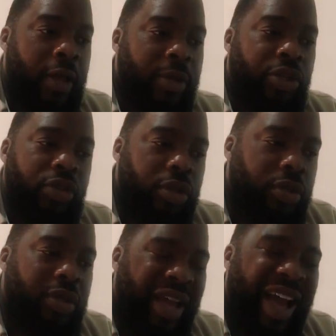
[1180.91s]
literally
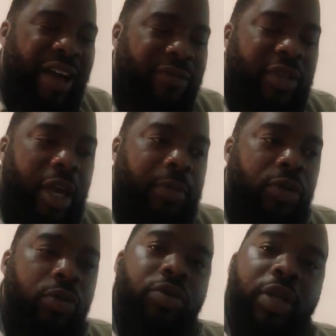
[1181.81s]
doesn't have time to
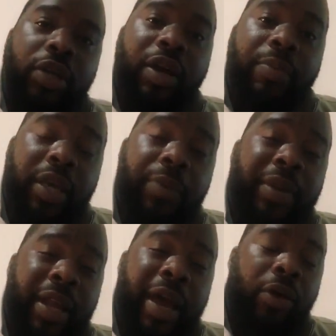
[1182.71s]
go to Nigeria and be keeping
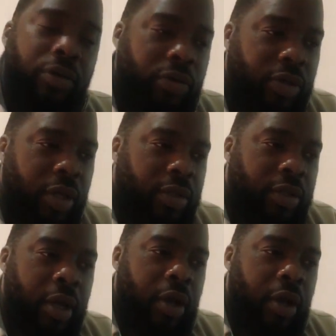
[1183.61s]
an eye on those things.